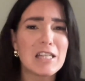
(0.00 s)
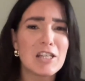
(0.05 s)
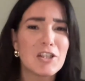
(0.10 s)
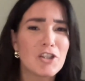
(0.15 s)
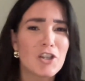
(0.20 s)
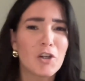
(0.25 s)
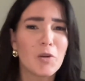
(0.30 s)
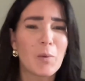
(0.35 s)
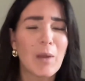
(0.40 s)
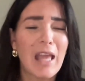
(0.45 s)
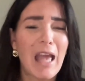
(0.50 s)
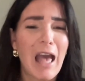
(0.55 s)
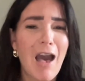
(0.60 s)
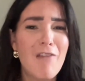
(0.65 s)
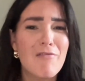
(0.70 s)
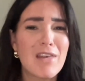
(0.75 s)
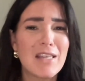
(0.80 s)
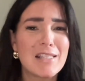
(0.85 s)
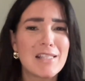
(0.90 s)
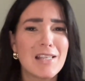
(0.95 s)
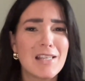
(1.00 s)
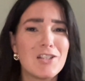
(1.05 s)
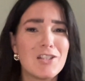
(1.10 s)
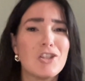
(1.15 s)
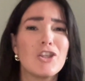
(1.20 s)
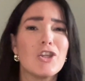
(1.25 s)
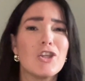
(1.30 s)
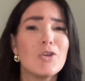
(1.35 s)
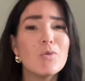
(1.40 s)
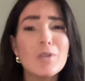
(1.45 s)
t-shirt we had that
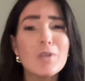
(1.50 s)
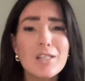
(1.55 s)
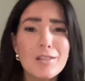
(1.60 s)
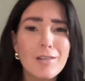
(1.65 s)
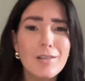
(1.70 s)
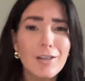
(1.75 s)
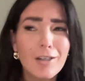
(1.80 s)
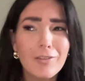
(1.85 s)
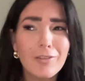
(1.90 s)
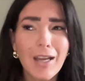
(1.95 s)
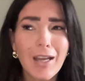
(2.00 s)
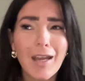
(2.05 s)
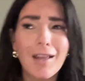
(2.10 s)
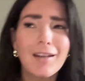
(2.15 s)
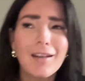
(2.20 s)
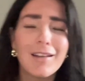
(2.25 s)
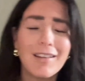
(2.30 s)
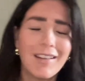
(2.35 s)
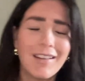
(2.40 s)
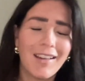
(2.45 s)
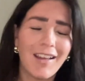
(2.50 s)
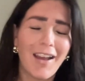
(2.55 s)
says you deserve it.